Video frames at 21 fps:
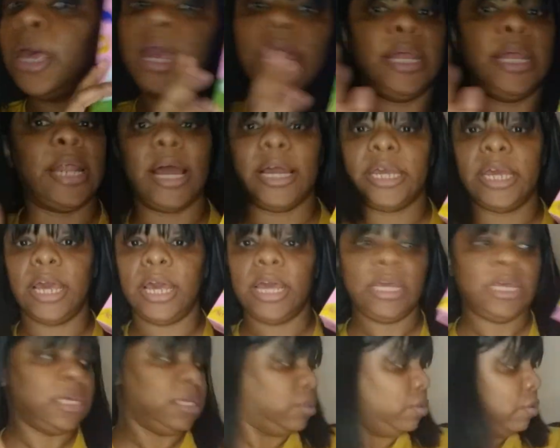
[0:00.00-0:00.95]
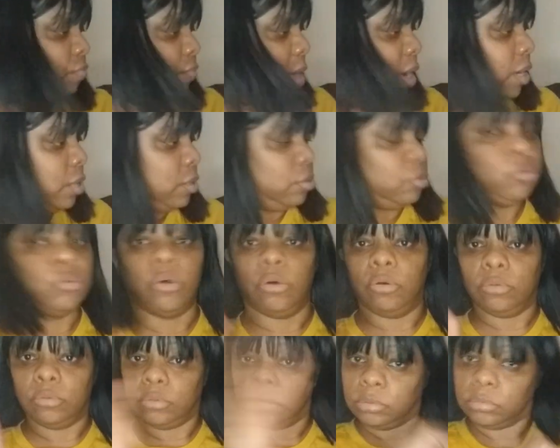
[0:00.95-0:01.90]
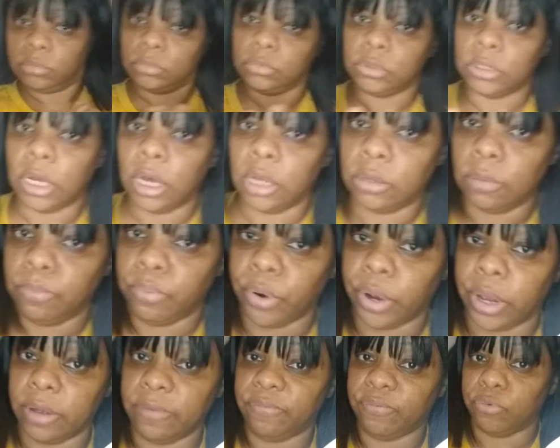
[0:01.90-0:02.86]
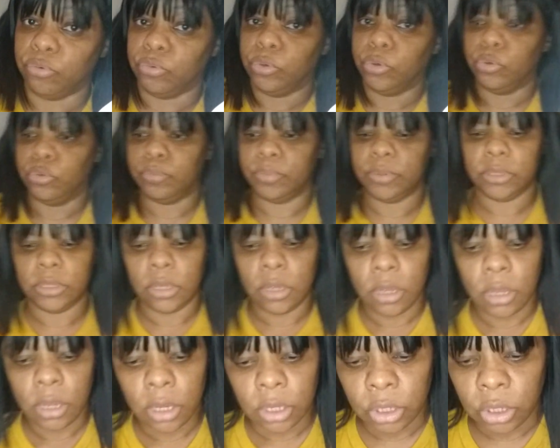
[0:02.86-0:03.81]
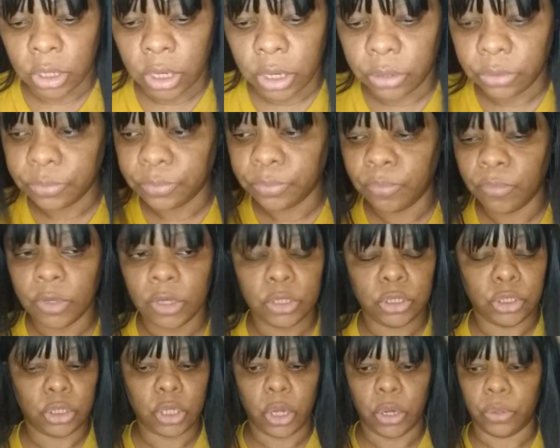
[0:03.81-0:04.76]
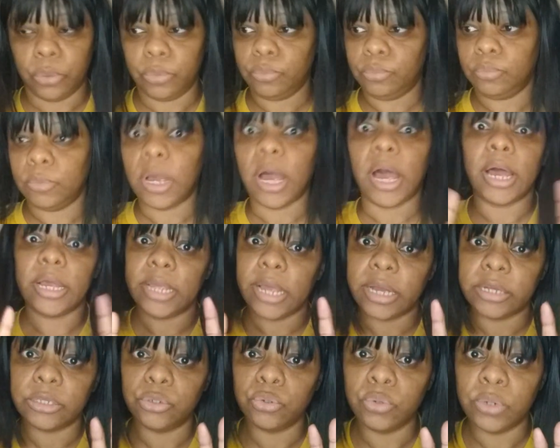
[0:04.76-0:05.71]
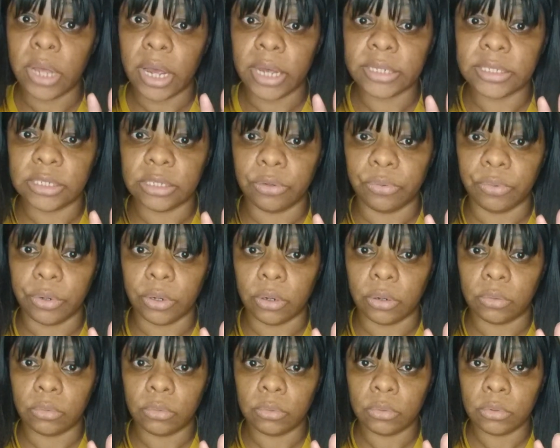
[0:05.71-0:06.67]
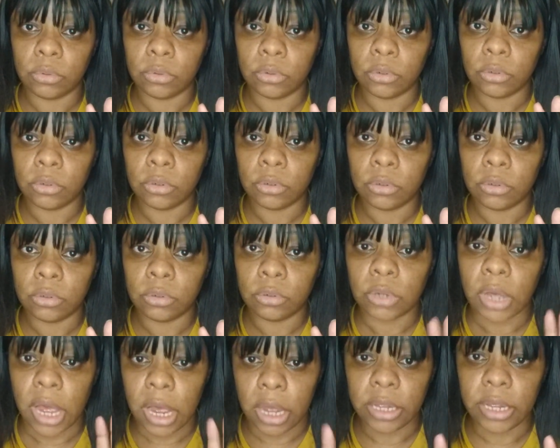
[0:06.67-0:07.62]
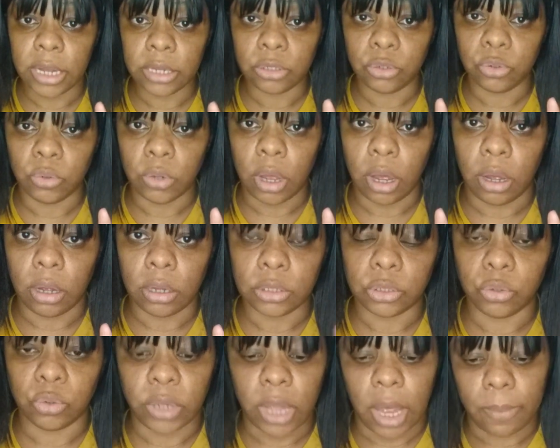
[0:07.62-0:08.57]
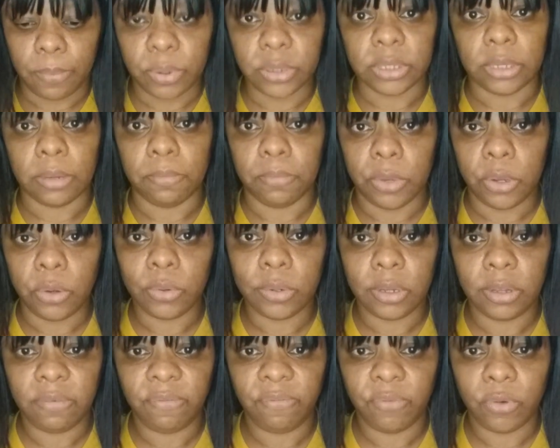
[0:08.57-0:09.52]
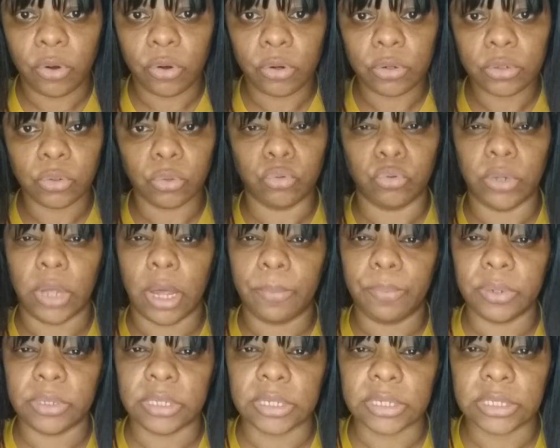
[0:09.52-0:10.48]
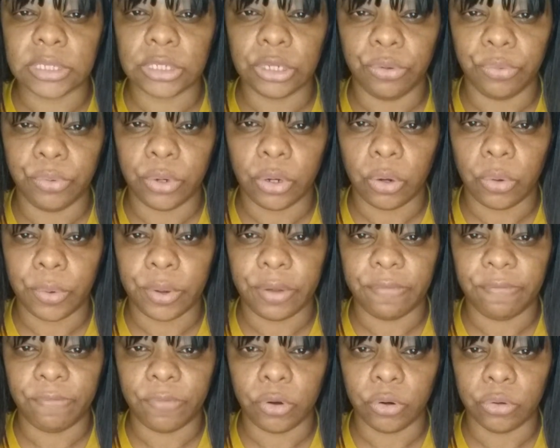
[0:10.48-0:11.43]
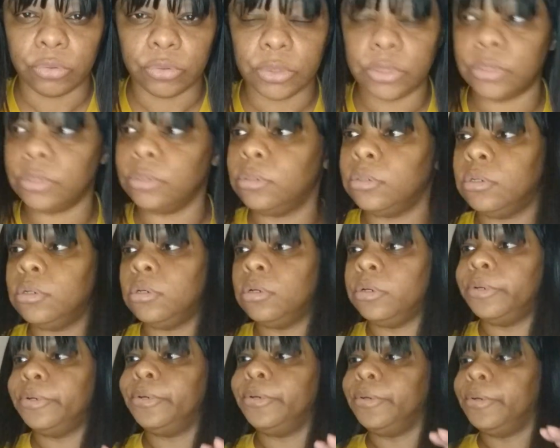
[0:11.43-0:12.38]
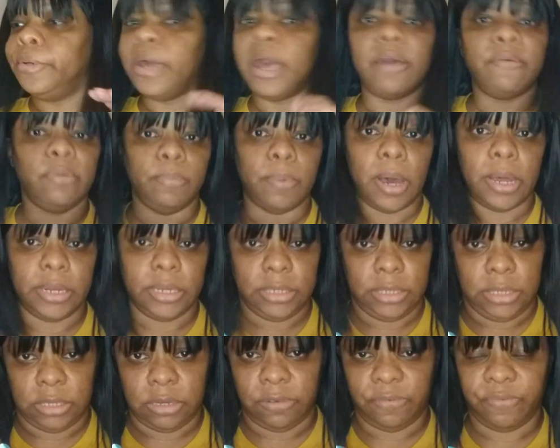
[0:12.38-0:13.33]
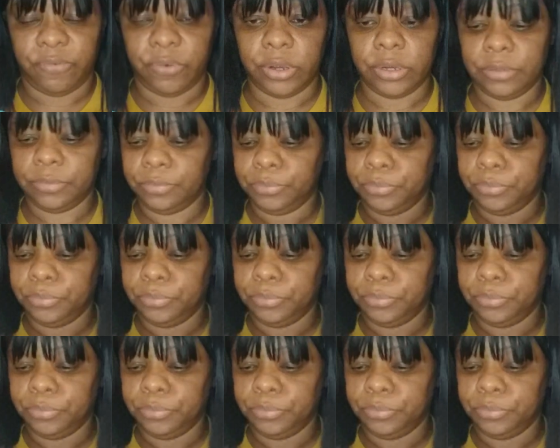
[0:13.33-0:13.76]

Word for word: And I can't eat the regular, you know, the other brand Froot Loops. You know? So, how y'all do y'all cereal? How y'all do y'all? Do y'all put the milk in first or do y'all put the cereal in first? Everybody's different.